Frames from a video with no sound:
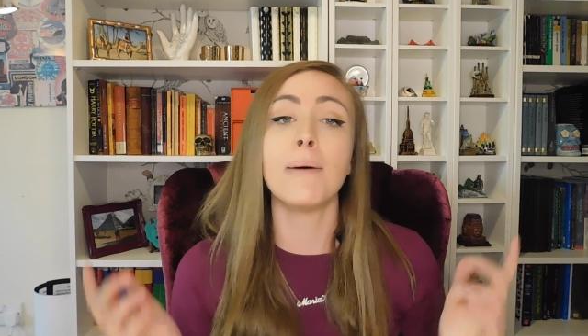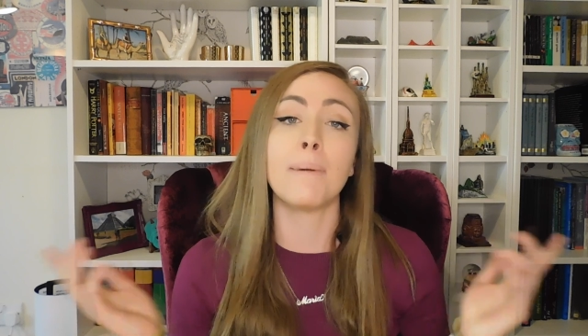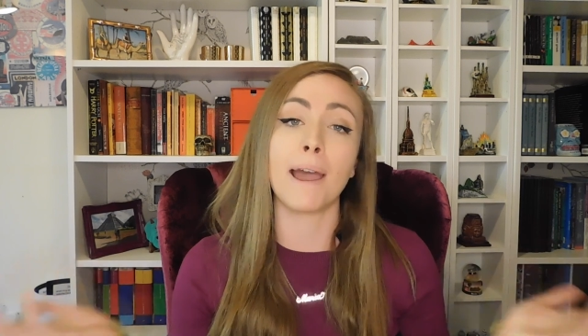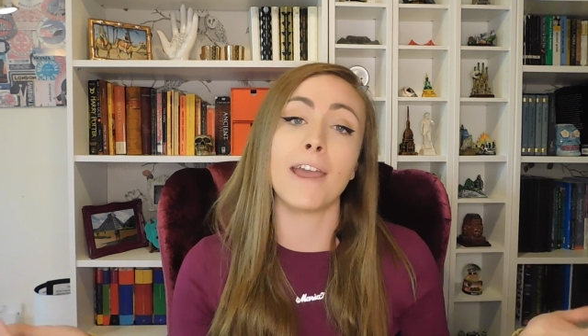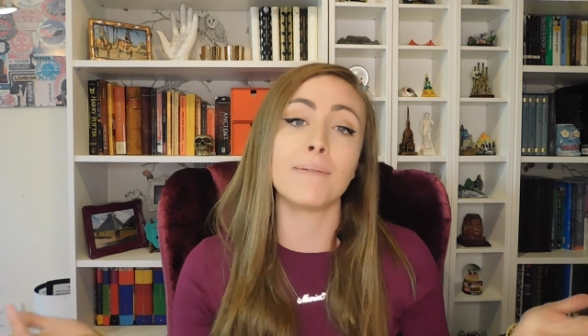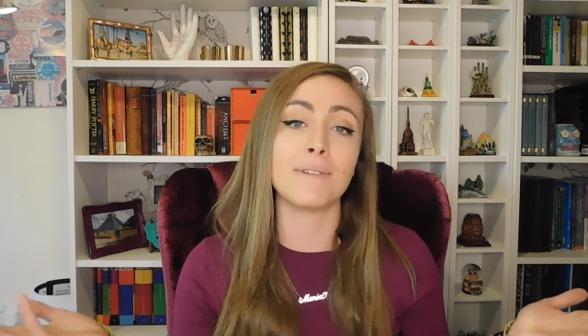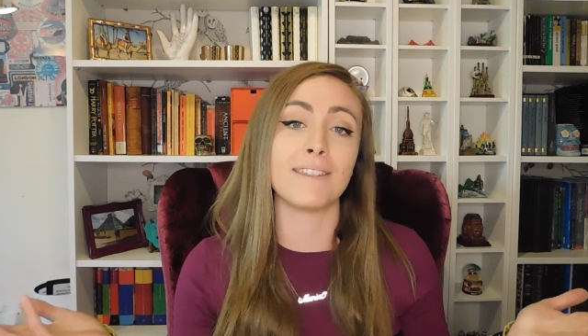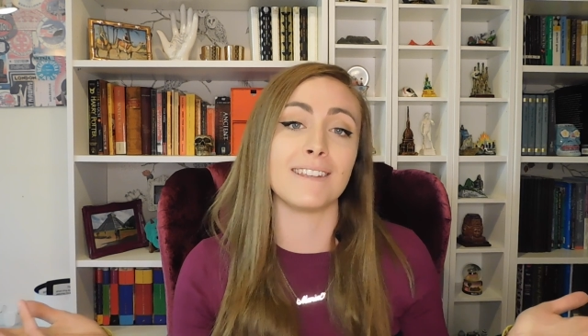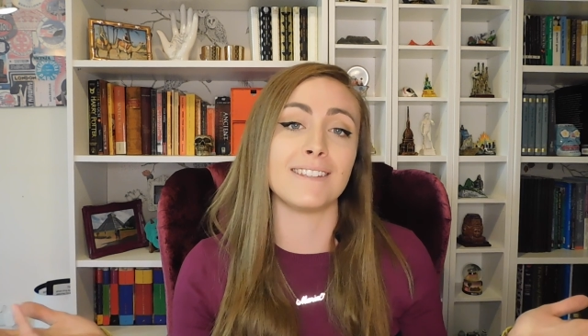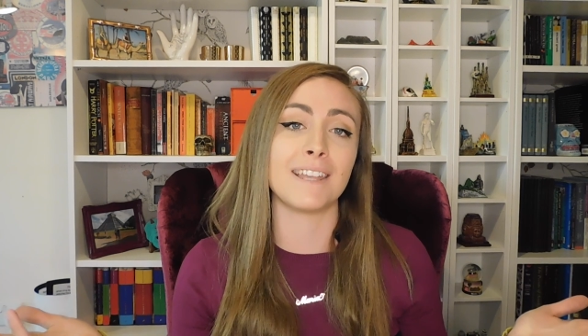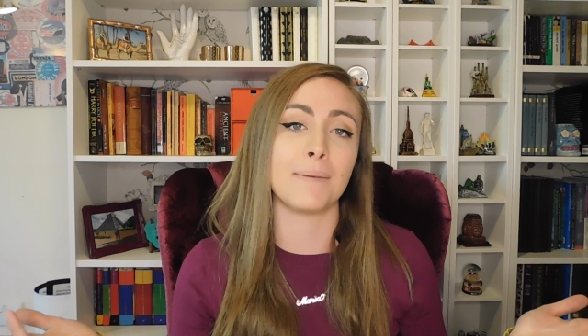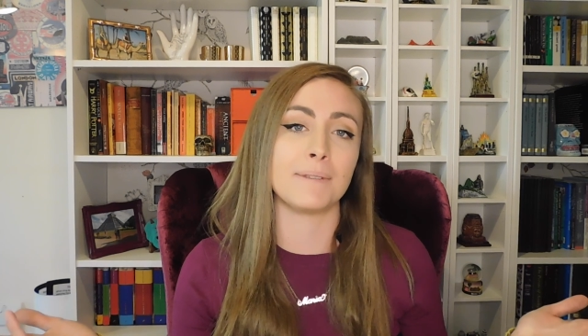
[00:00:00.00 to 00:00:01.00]
But I hope that
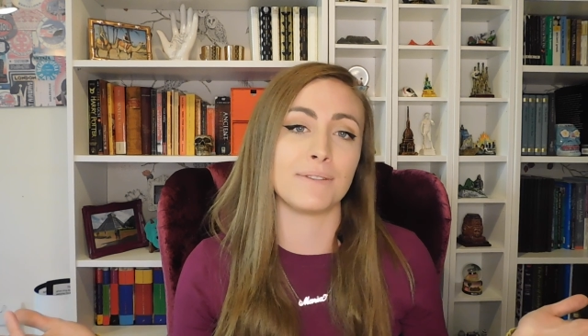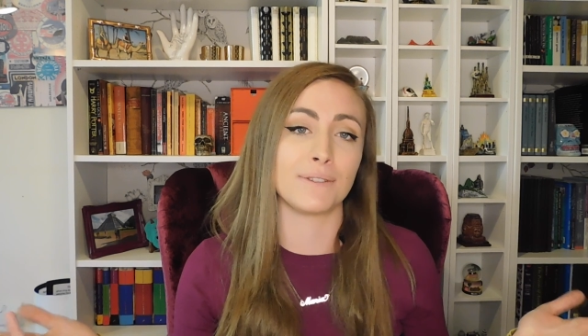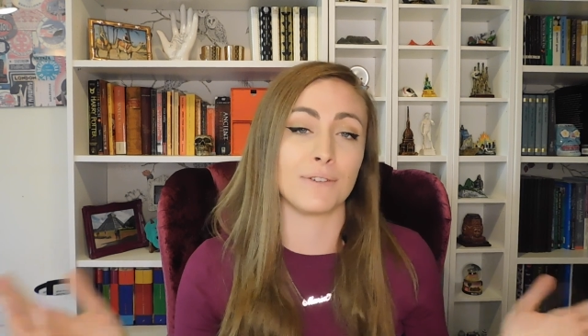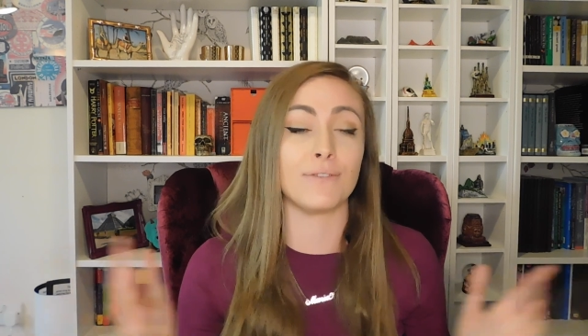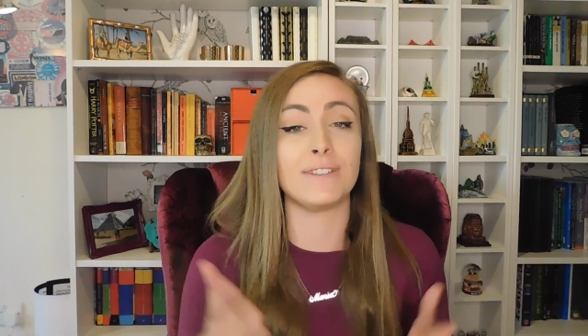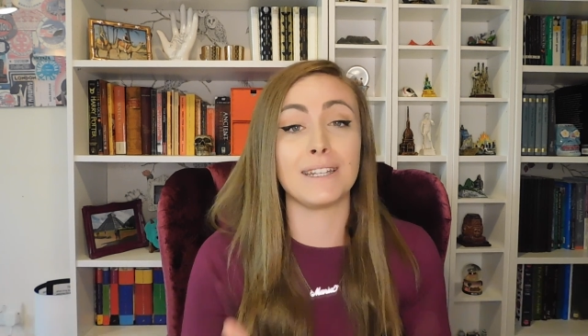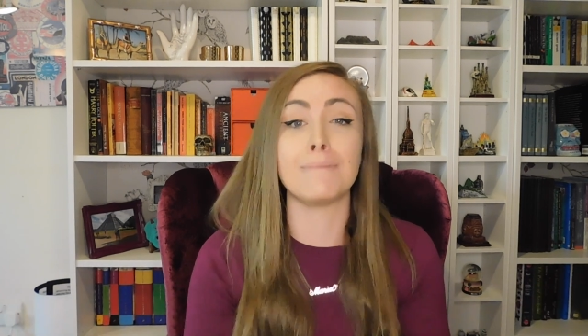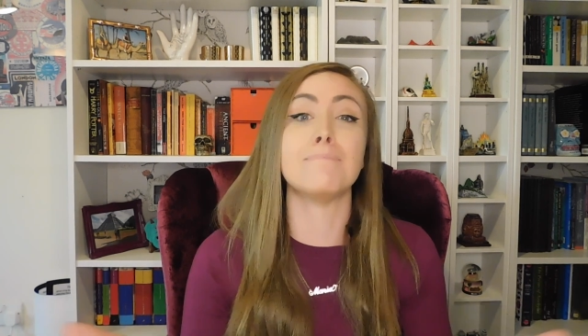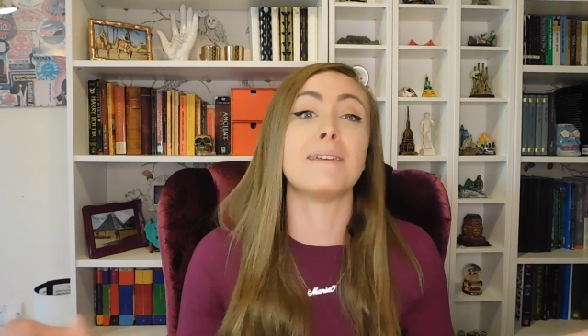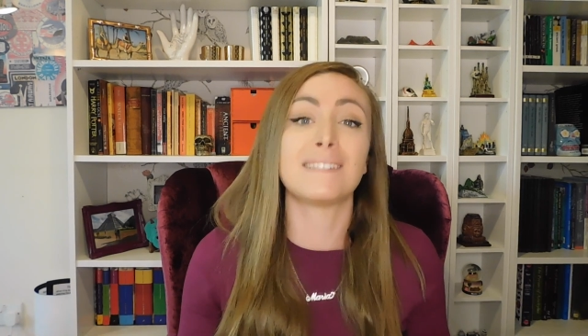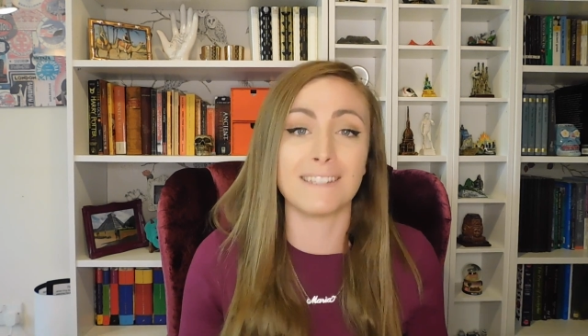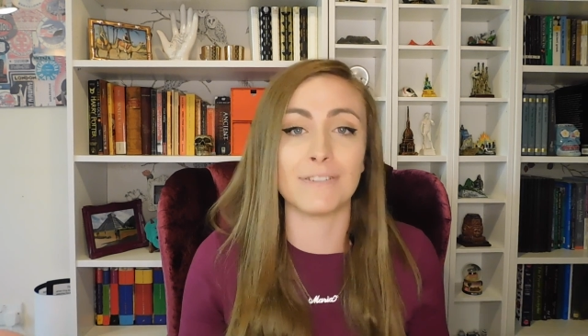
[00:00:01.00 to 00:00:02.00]
these tips have sort of
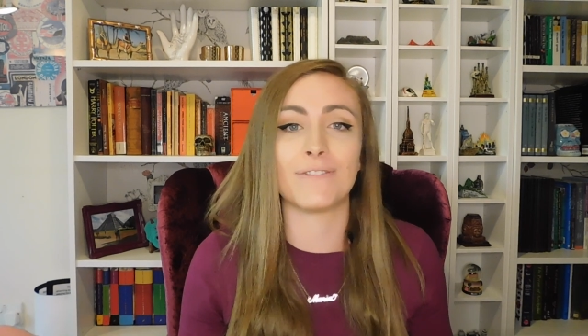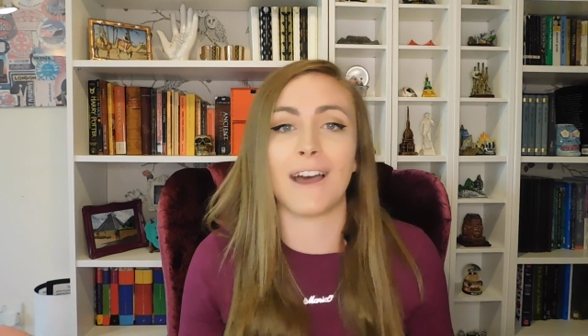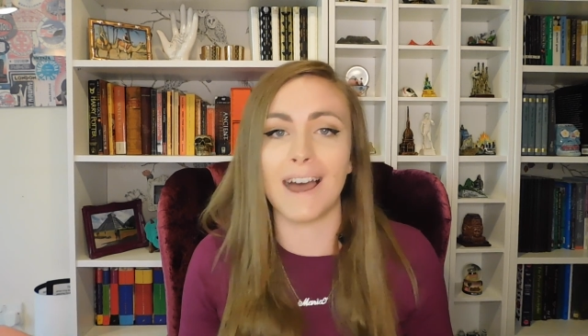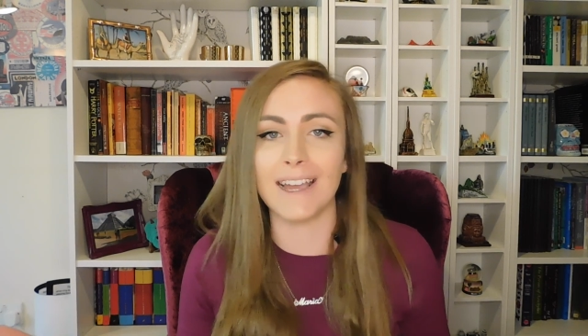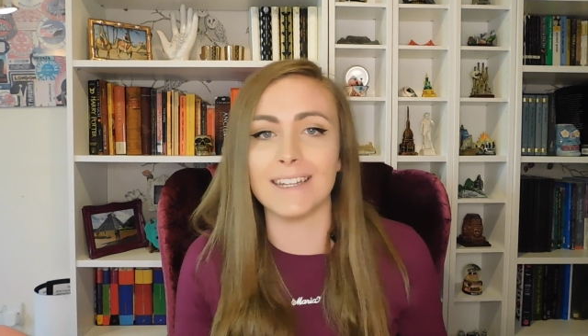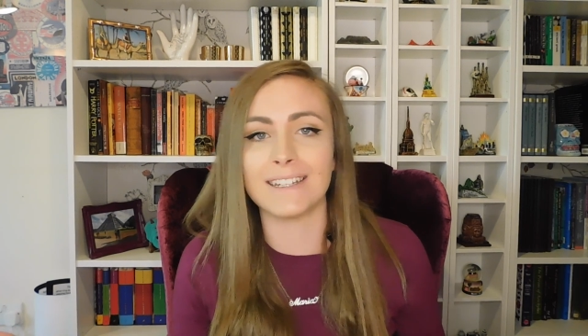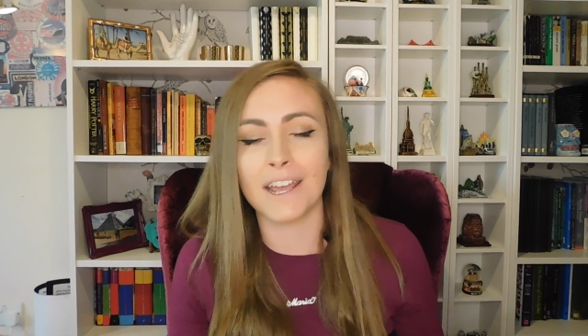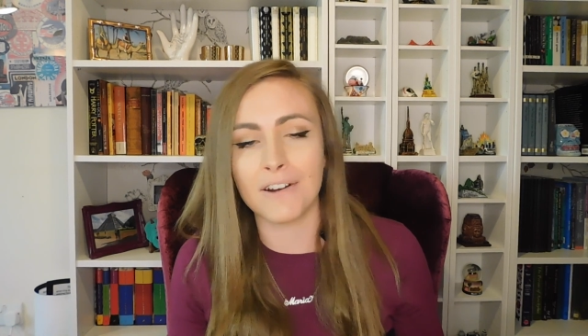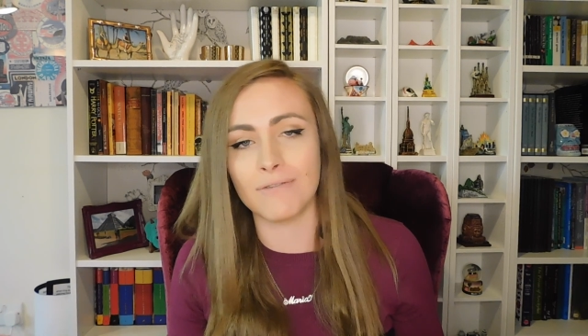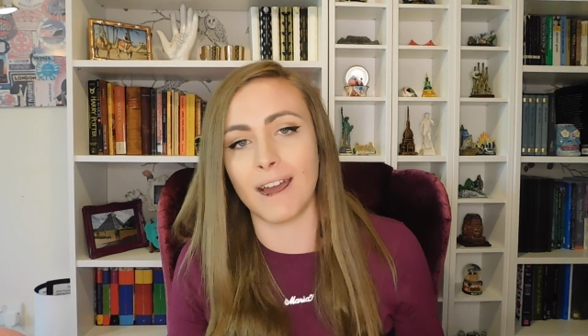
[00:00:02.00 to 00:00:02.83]
demystified